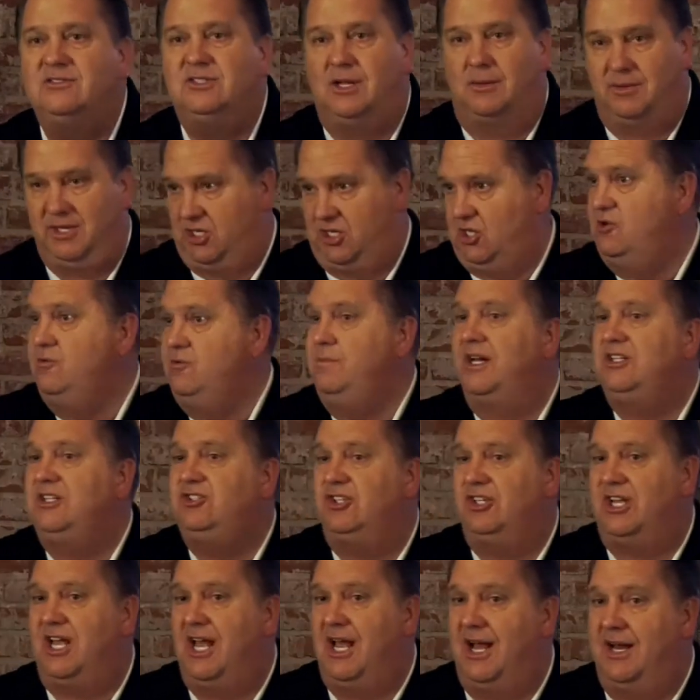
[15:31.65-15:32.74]
I'm like, you bet you
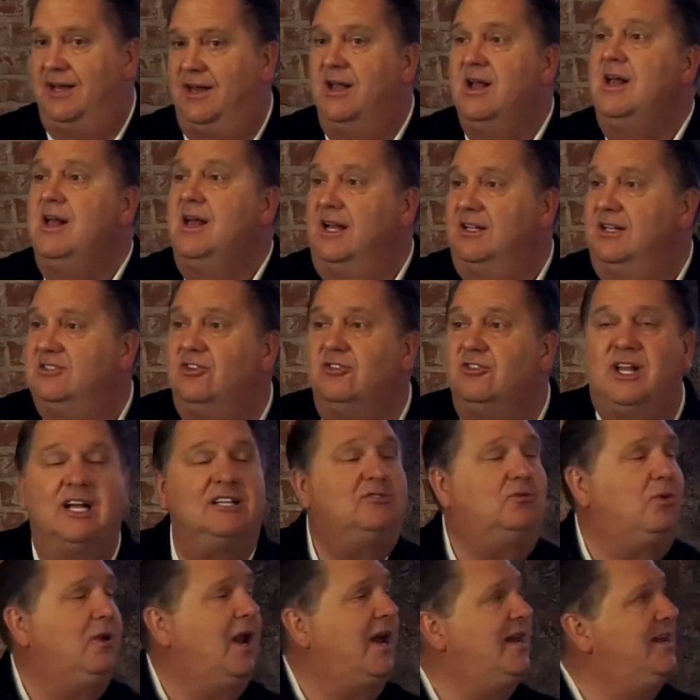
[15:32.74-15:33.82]
can. And so guess
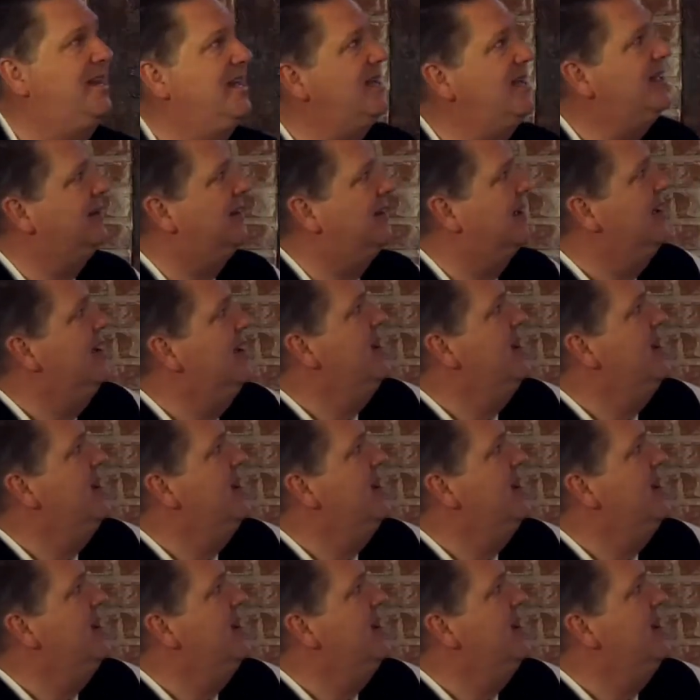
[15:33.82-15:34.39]
what I did?